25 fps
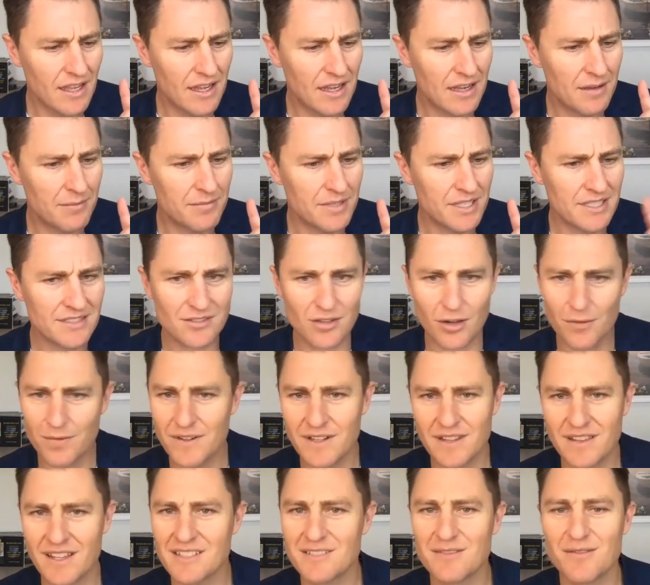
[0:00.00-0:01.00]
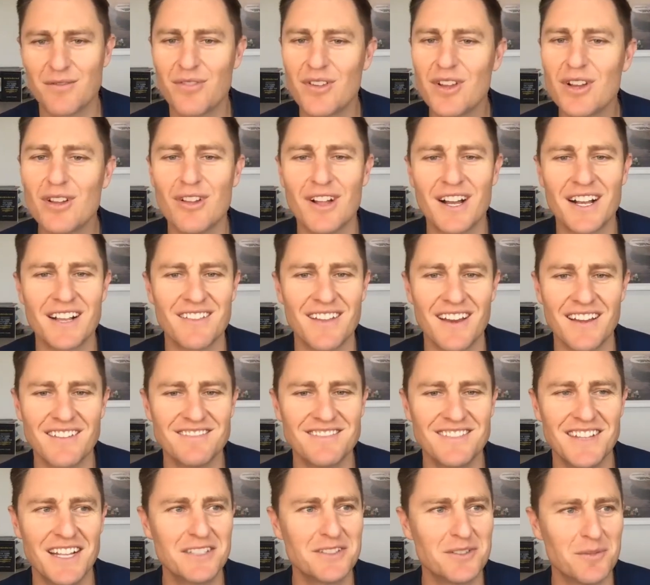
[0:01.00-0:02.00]
Because often it doesn't feel like that.
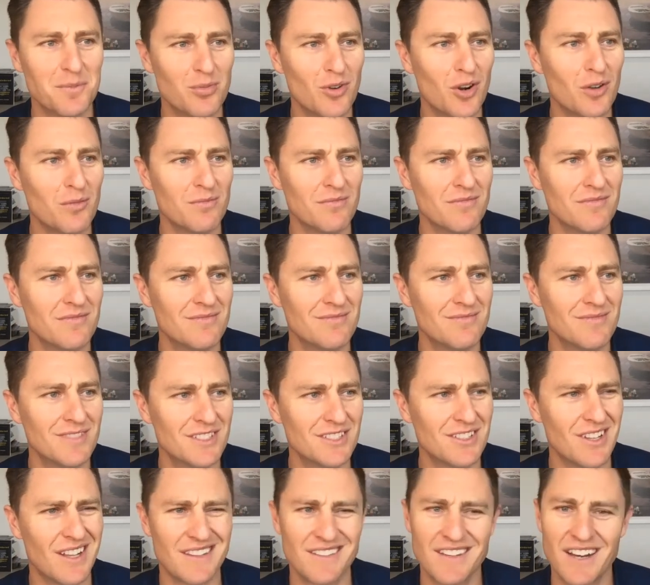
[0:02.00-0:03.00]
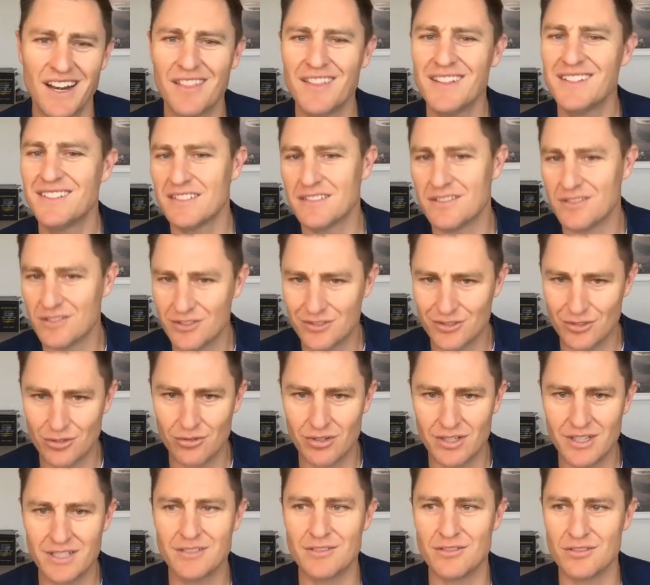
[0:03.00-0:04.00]
And that's the problem. It's like, no, this isn't story.
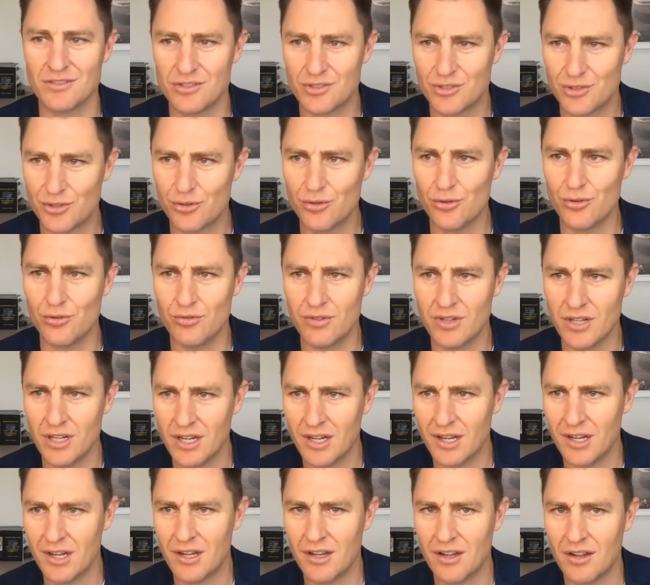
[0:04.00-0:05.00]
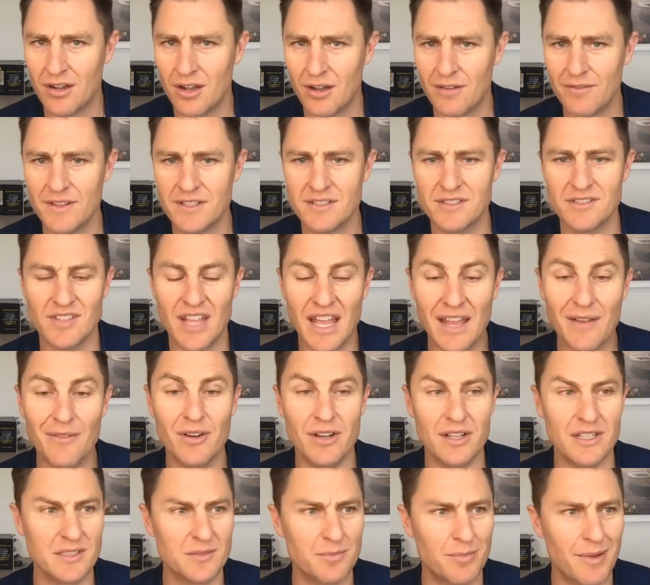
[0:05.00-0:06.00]
This is true. This is
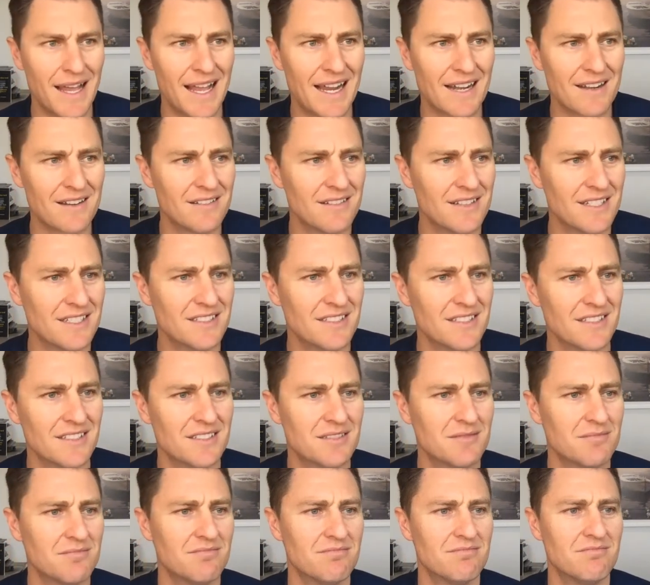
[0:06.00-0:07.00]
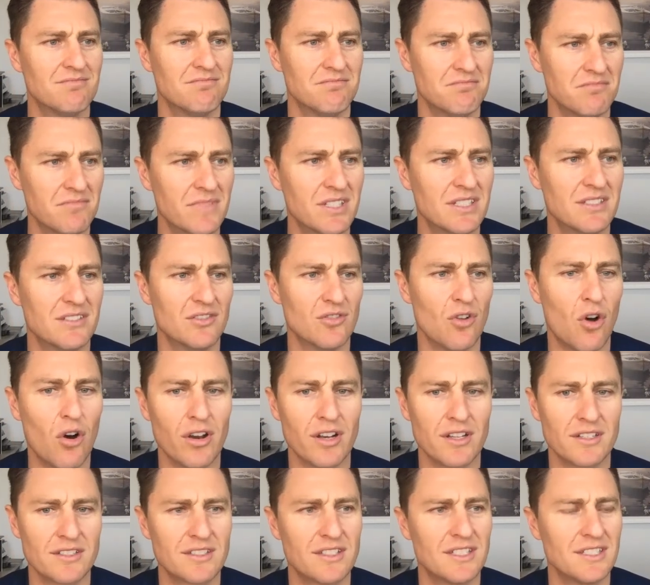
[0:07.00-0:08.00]
evidence-backed. This is
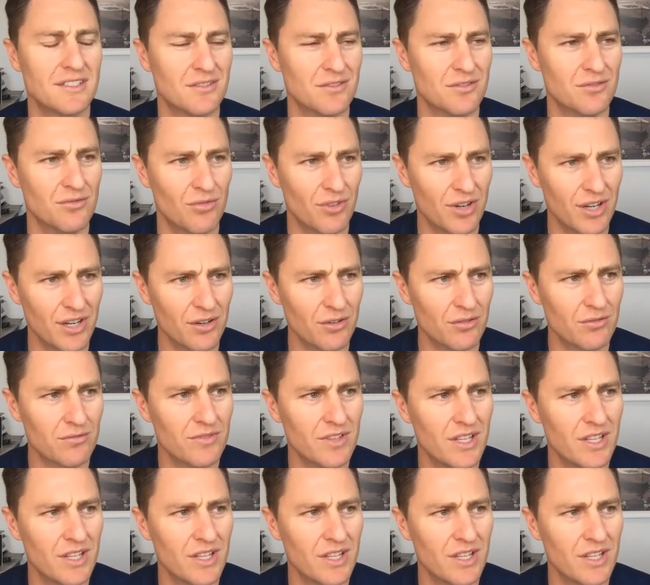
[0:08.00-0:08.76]
honest. This is real.